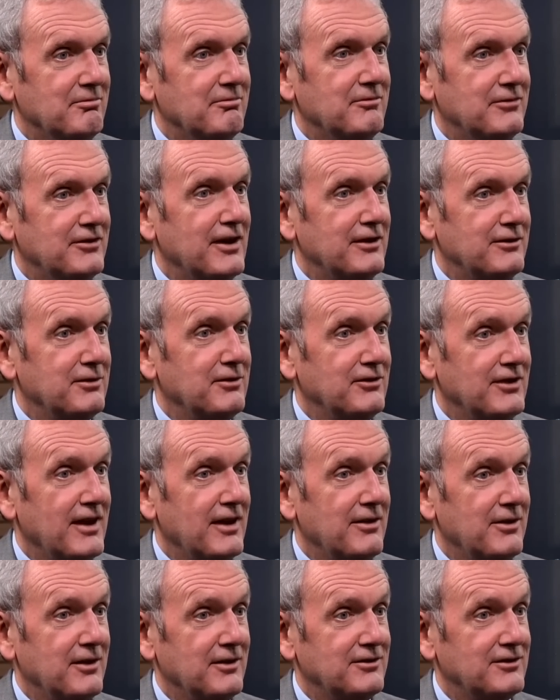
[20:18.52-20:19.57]
said to have
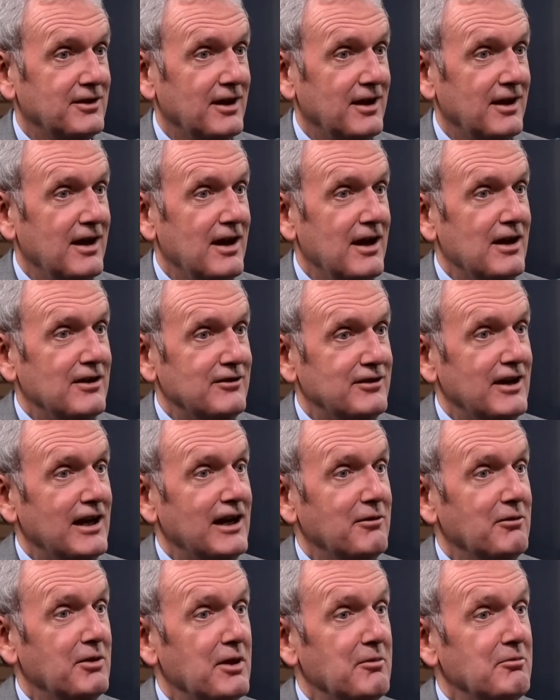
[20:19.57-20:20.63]
said that
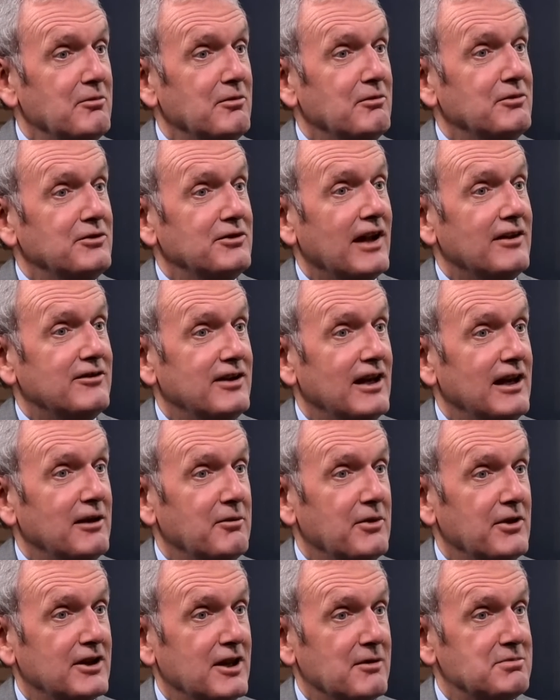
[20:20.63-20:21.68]
dealing with them was like dealing
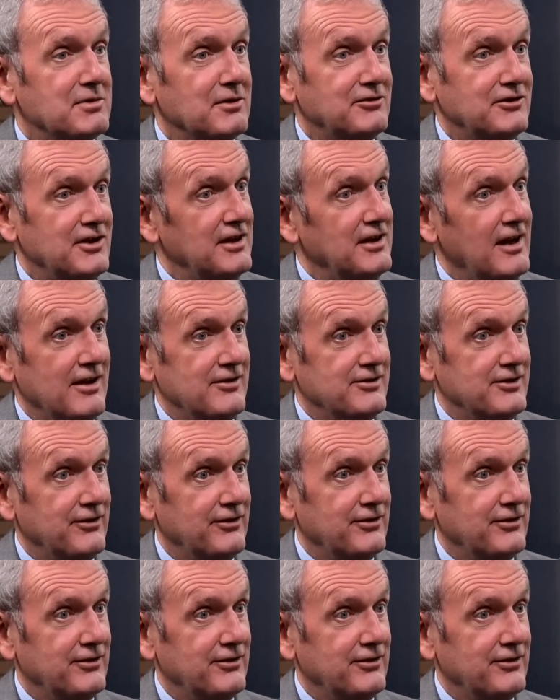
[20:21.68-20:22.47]
with a couple of teenagers.